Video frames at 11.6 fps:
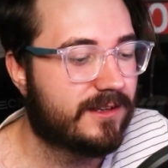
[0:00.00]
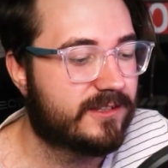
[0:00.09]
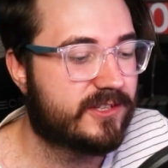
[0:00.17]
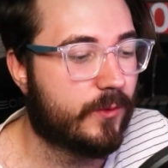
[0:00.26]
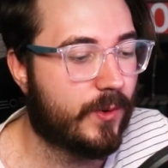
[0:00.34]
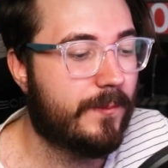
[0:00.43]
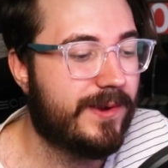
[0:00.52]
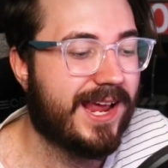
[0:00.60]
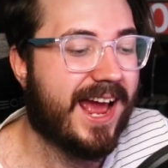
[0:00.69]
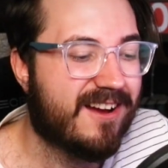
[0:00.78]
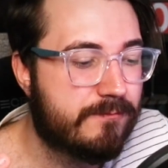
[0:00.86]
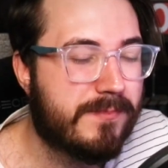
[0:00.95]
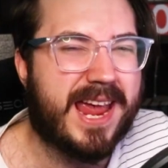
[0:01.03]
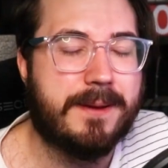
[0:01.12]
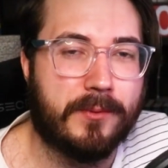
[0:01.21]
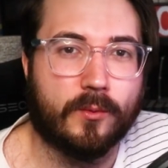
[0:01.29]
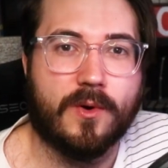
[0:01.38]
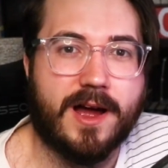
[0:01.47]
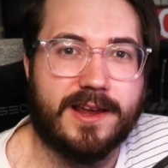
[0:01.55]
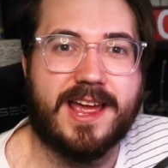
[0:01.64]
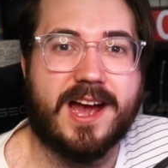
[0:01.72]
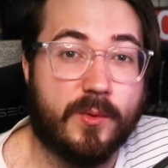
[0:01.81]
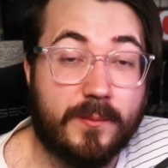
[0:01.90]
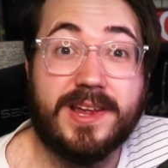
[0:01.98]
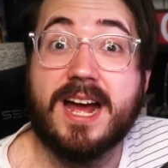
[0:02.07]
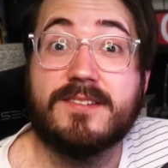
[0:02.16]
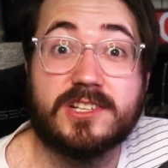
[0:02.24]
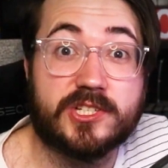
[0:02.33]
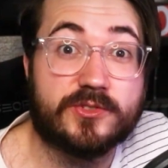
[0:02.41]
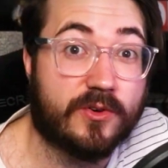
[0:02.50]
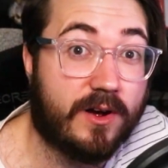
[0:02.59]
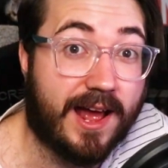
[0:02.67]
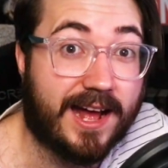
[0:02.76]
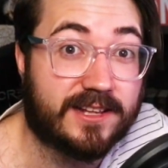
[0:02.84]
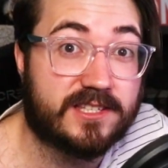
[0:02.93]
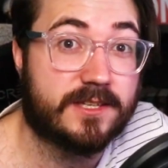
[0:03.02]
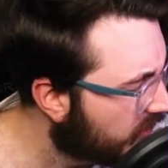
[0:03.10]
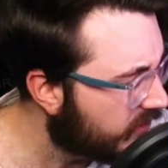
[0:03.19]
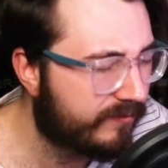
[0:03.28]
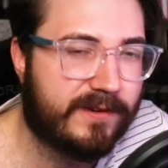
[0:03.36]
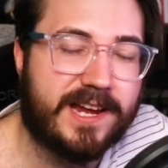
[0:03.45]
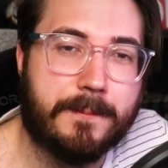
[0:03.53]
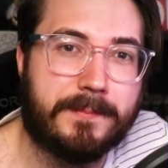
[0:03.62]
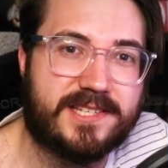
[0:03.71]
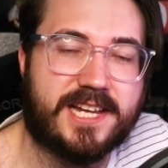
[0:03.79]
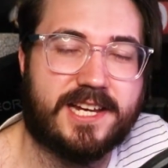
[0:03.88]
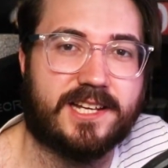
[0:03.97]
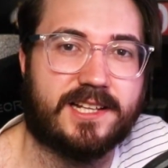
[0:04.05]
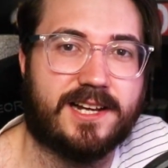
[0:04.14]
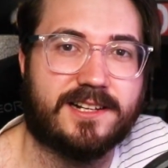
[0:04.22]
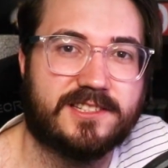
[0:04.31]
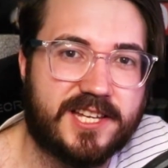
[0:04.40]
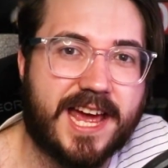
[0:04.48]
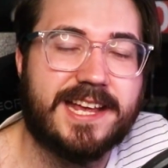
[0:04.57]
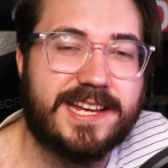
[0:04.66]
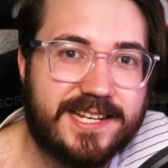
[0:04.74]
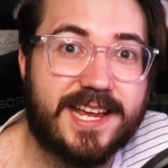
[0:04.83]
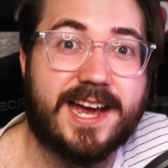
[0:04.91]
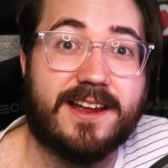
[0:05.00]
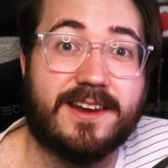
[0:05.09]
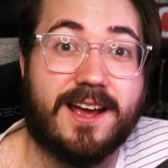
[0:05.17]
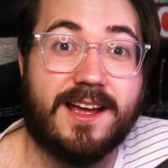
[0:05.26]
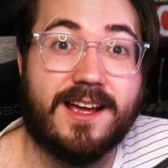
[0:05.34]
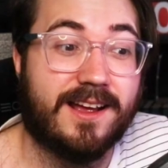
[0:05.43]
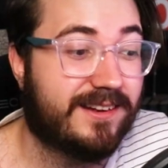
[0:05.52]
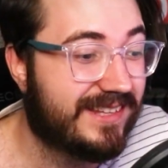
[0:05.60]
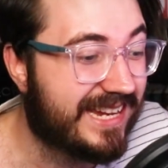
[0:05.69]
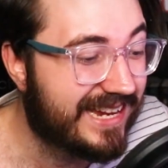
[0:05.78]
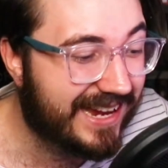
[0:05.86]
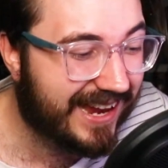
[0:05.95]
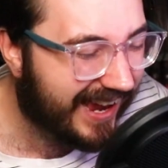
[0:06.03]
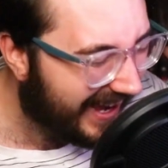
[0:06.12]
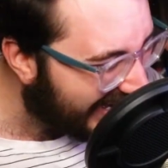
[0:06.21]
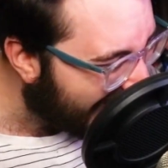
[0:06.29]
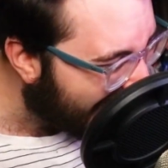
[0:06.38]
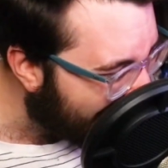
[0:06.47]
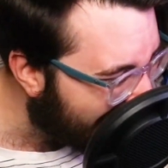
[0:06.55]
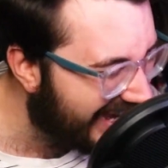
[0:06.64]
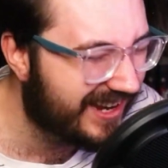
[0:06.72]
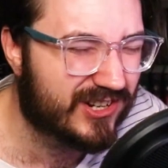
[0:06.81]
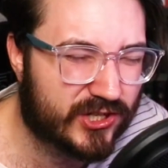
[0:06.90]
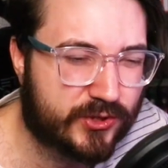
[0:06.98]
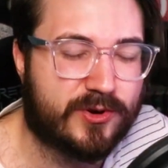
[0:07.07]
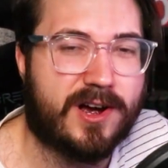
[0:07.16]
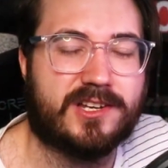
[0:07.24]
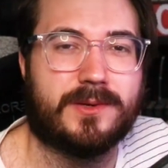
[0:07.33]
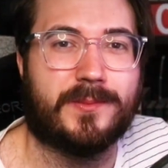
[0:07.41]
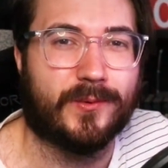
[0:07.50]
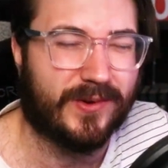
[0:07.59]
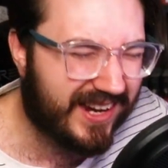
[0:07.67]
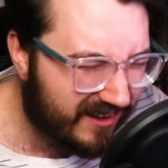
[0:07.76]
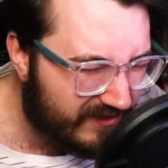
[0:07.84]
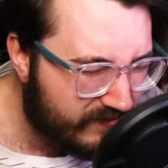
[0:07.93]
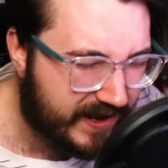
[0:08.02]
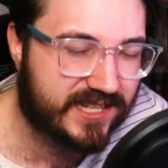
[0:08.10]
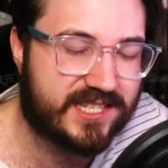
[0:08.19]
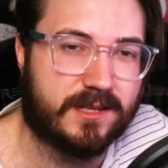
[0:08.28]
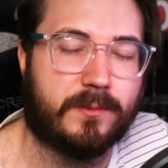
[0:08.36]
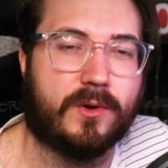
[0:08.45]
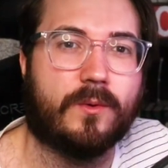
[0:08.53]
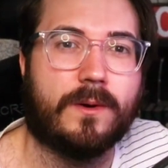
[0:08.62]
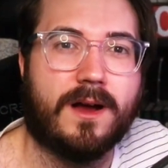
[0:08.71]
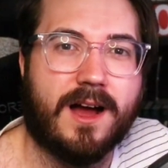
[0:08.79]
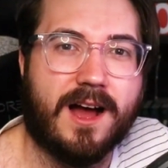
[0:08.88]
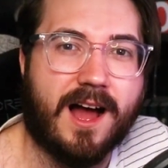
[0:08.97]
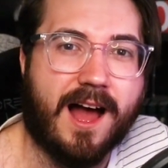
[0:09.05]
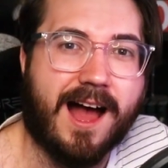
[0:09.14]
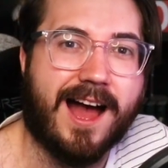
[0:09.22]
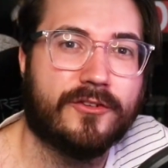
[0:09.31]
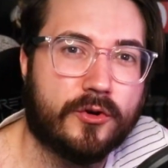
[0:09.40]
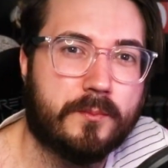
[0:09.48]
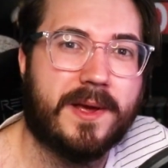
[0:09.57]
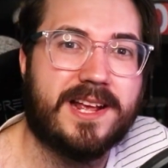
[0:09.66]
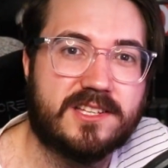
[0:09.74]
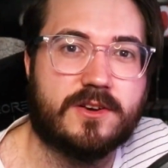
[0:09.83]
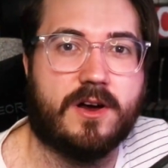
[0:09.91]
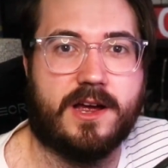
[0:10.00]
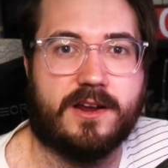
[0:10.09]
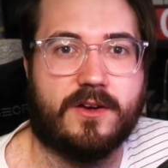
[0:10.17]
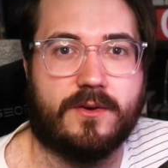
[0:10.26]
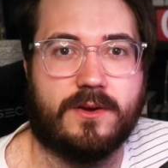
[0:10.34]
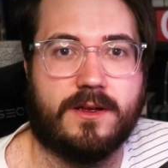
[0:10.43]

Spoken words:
So when we have people right now, when we have the Straw Hats, Luffy in particular, taking down the indestructible, invincible 100 Beast Kaido,